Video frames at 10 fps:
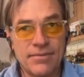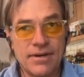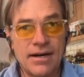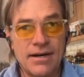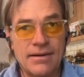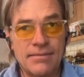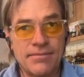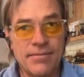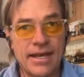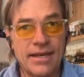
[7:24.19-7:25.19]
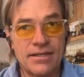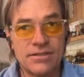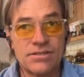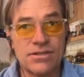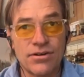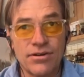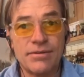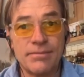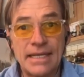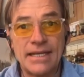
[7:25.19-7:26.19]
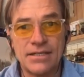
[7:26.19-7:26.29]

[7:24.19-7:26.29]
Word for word: And it has turned me